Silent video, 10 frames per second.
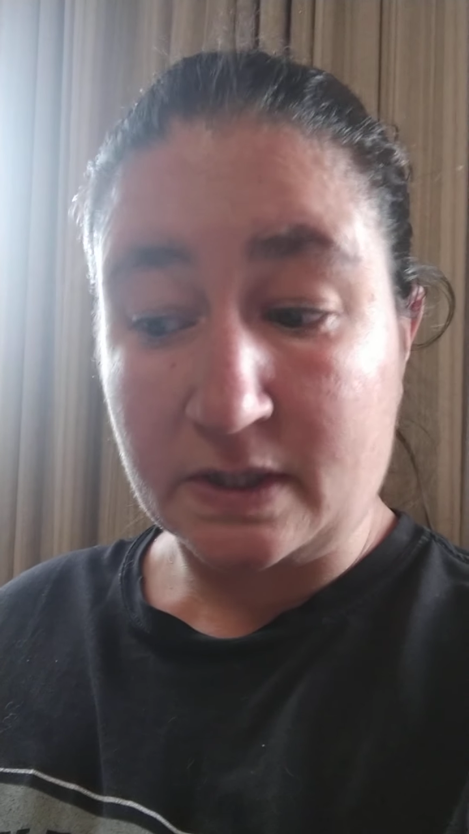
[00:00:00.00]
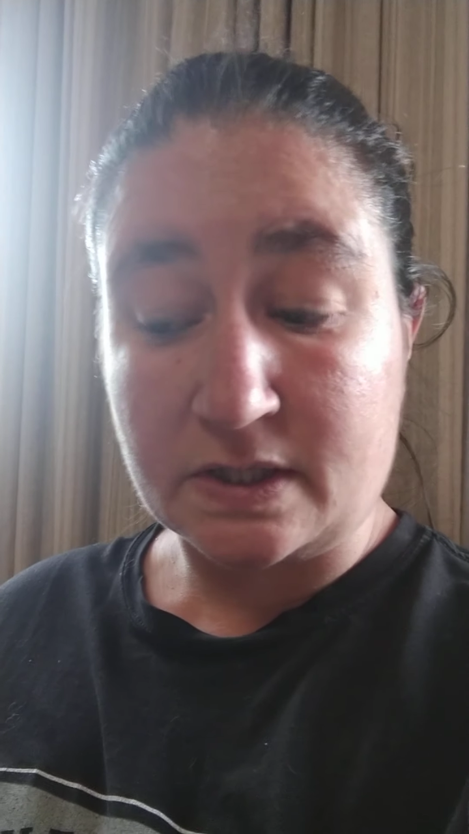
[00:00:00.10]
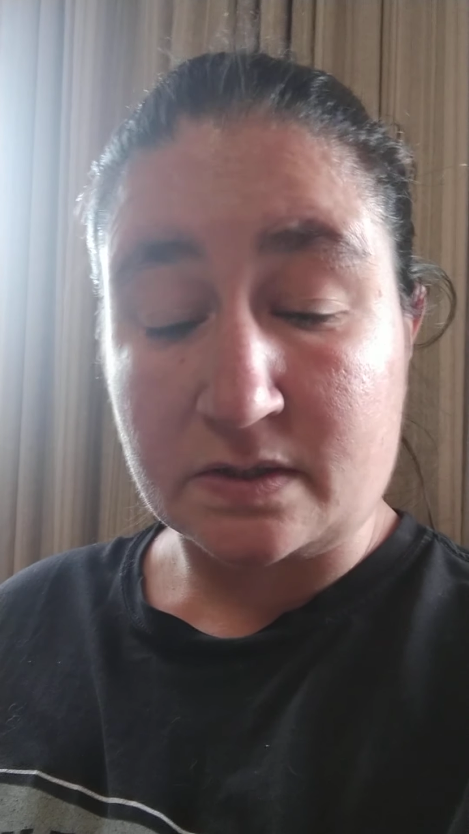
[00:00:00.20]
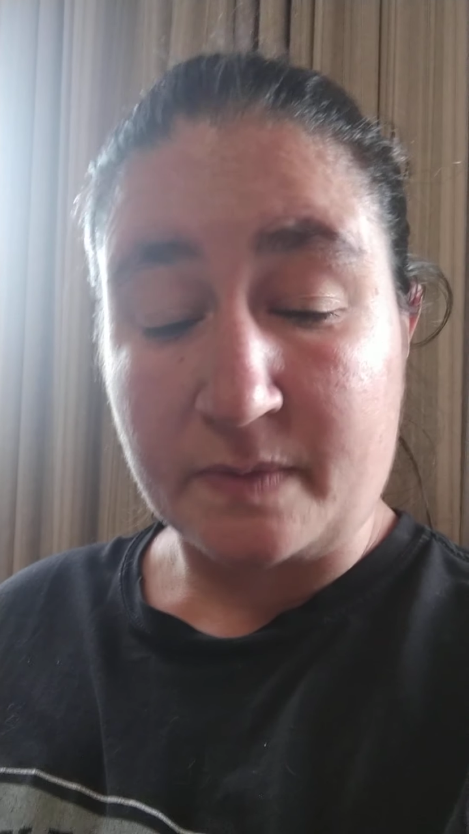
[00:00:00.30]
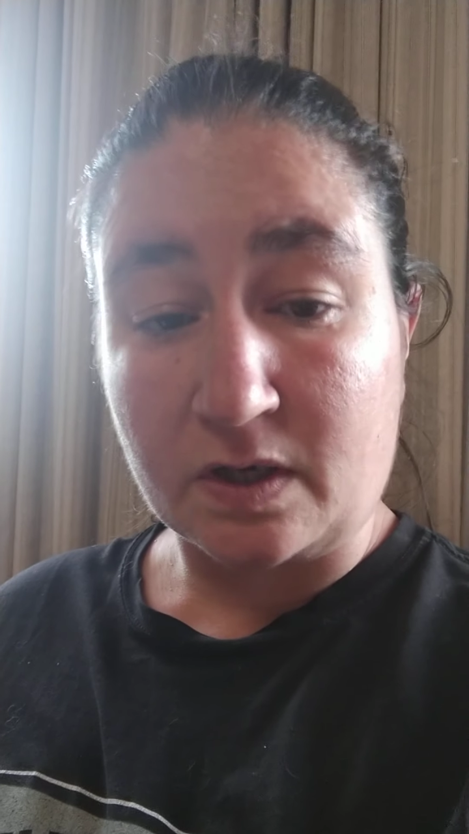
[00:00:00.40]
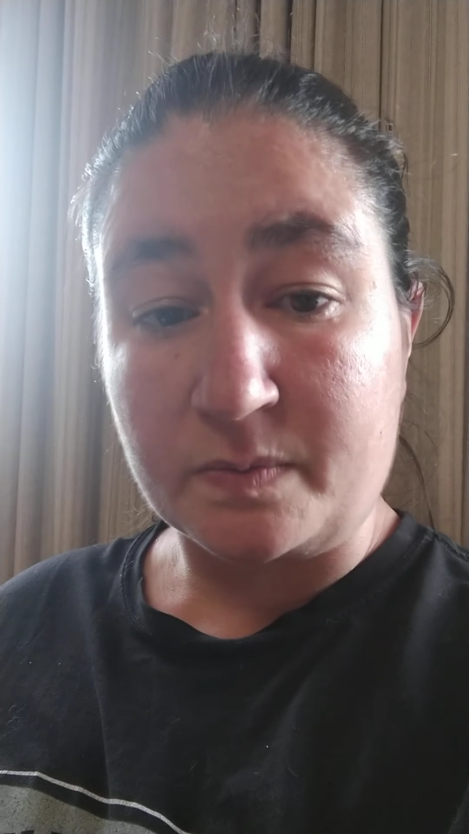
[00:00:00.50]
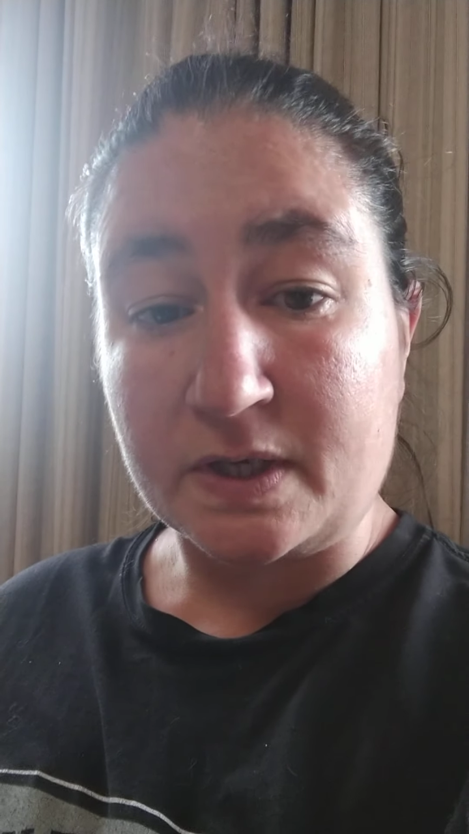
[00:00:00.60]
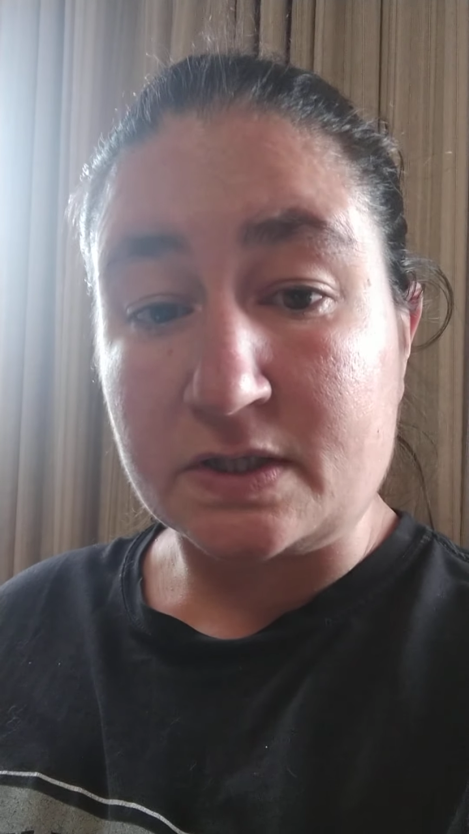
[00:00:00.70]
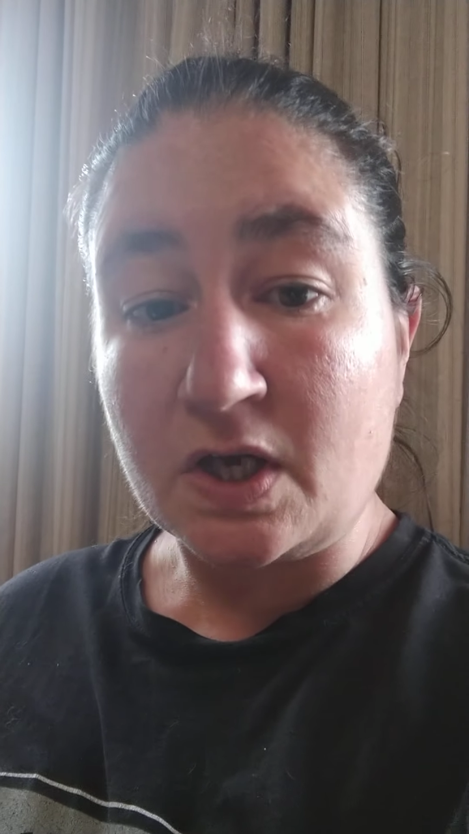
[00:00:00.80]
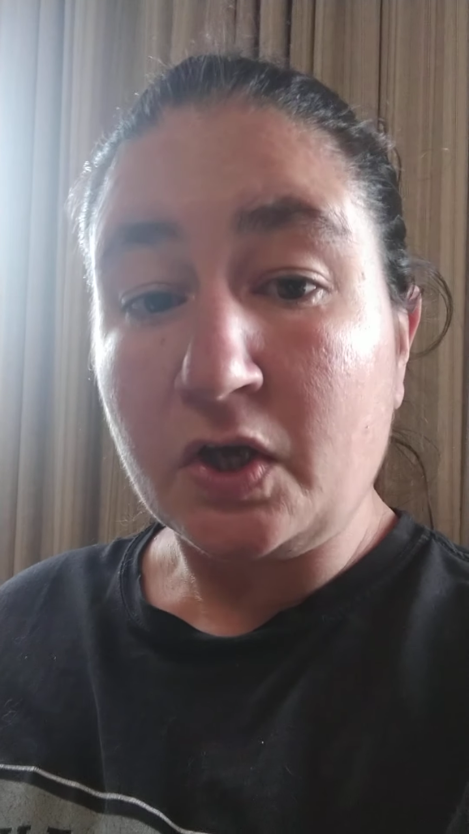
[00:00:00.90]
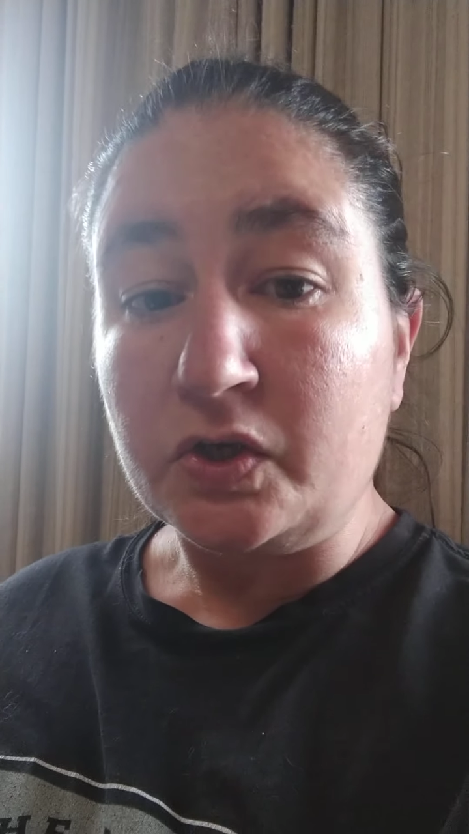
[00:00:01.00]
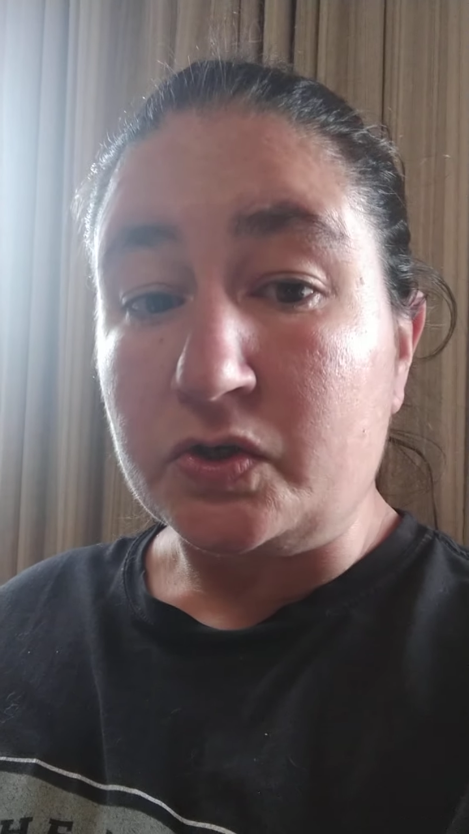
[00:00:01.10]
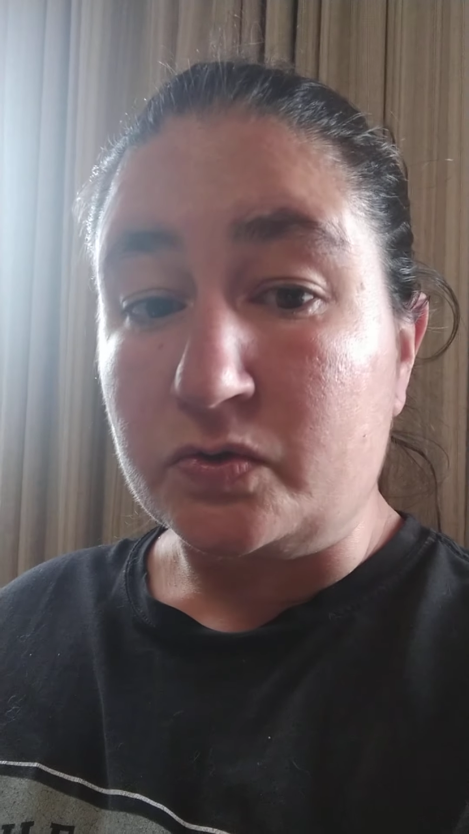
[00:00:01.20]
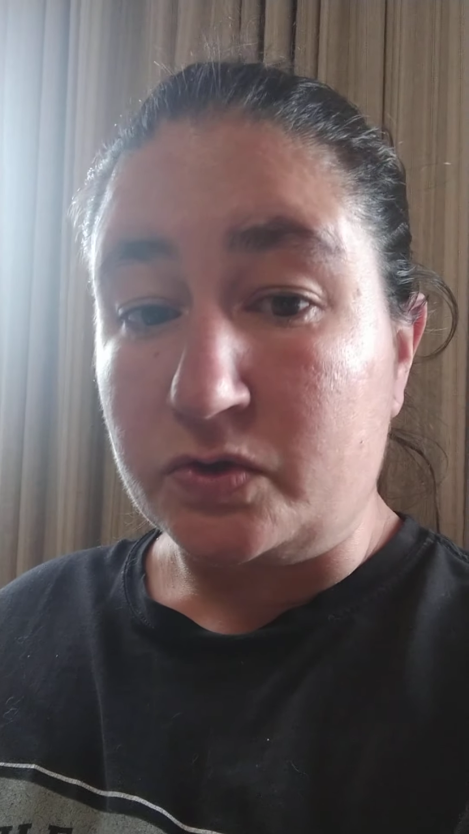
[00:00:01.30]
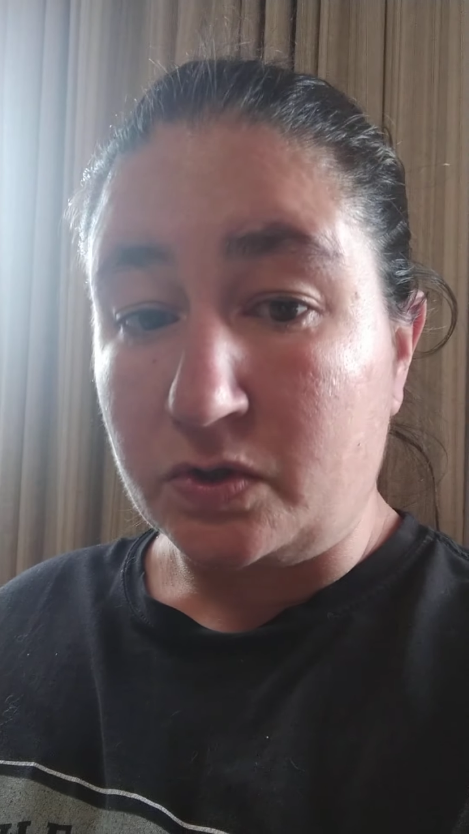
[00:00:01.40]
it doesn't matter because
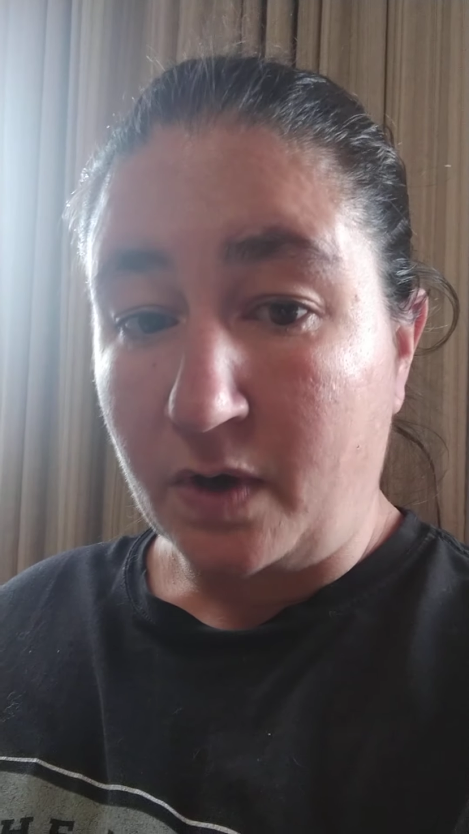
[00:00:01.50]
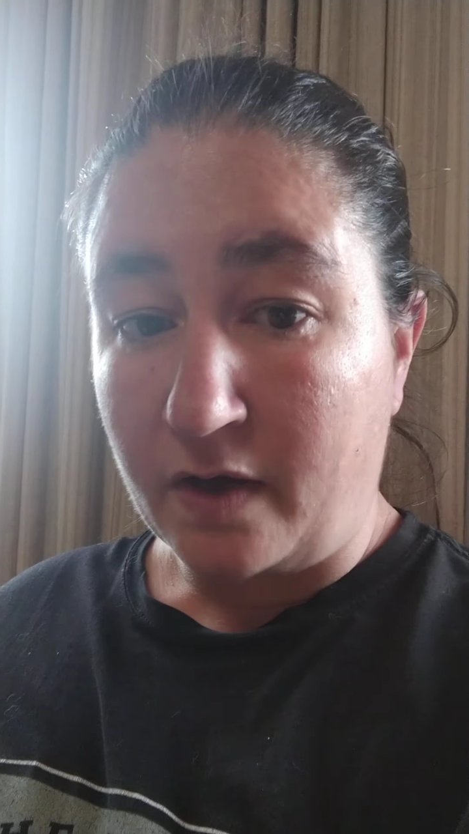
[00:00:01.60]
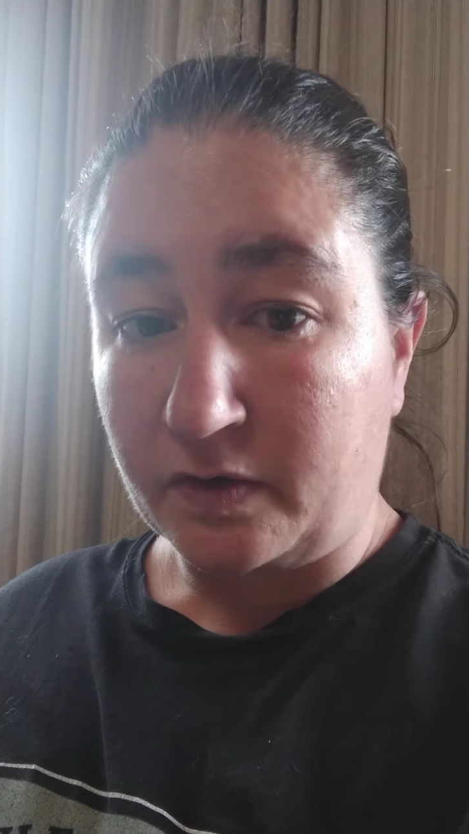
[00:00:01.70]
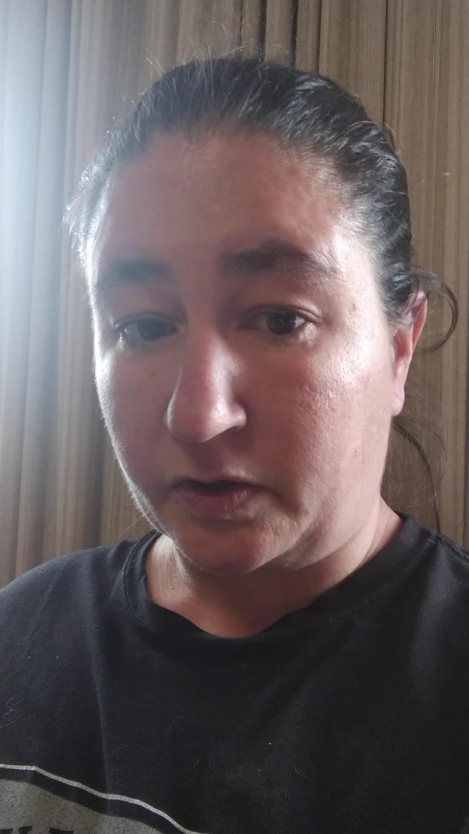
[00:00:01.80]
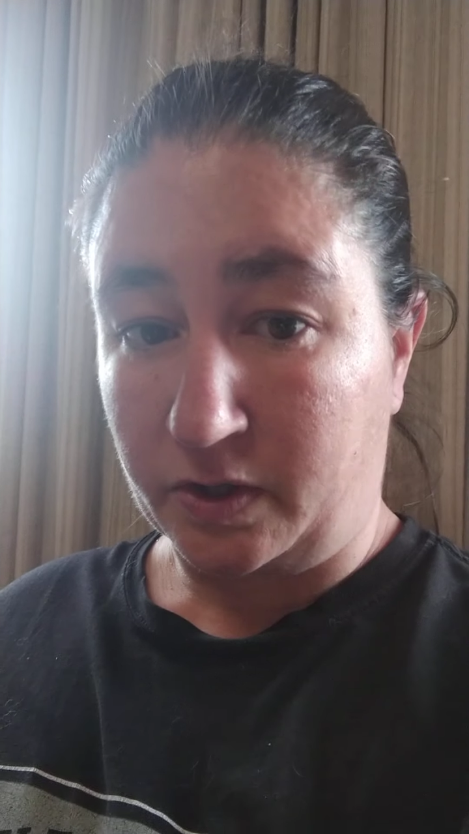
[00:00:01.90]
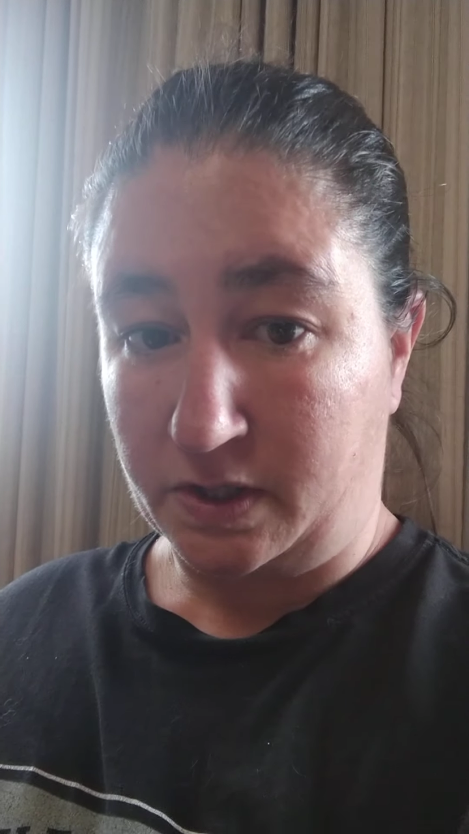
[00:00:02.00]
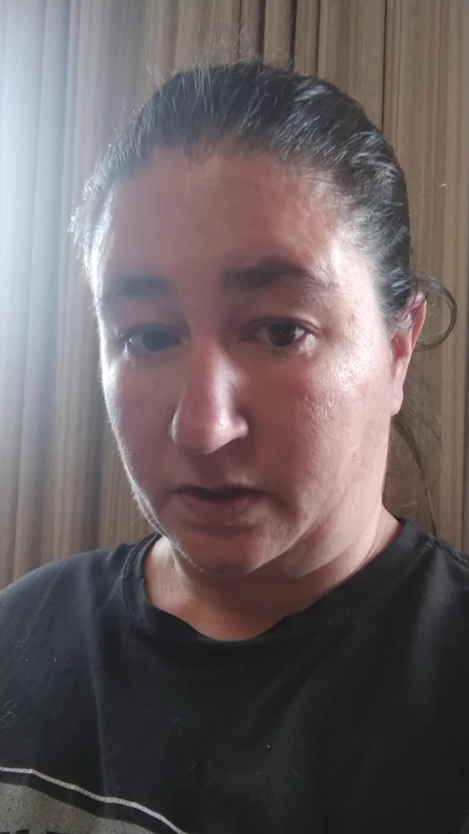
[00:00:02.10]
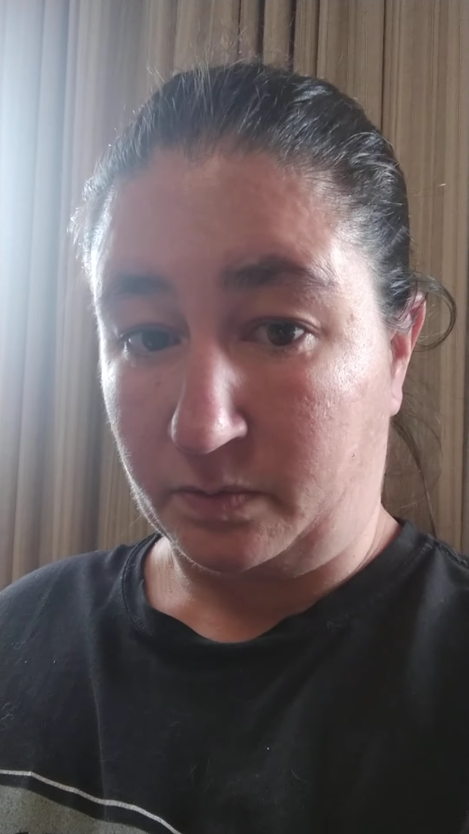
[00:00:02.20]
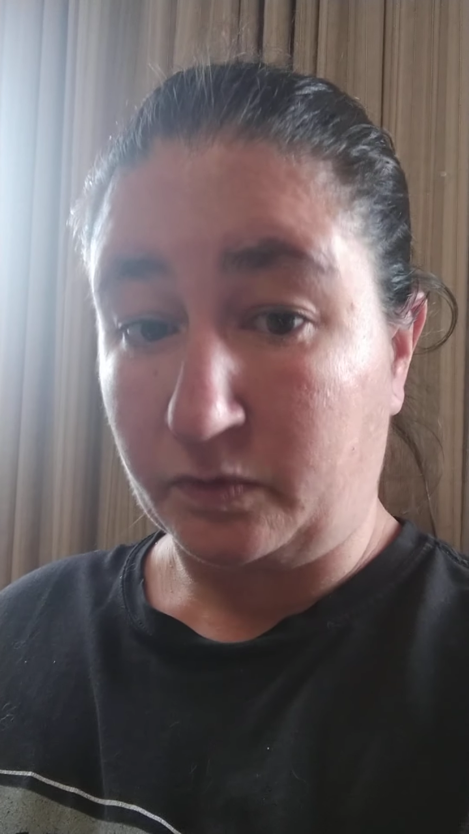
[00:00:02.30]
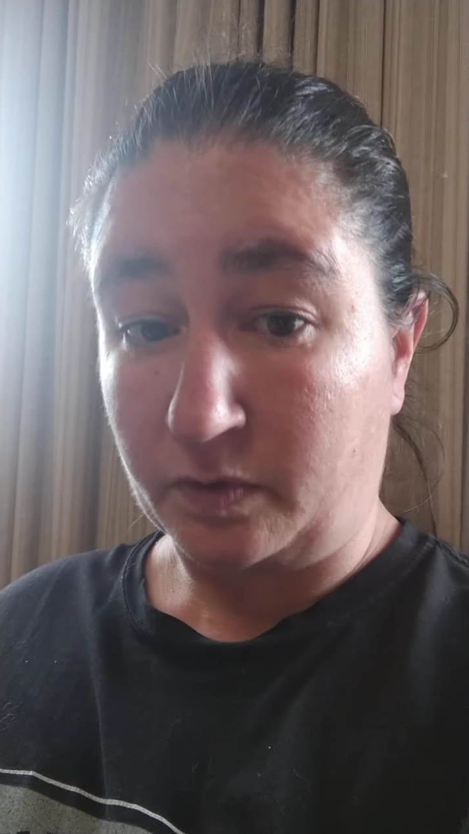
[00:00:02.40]
you do have a curriculum.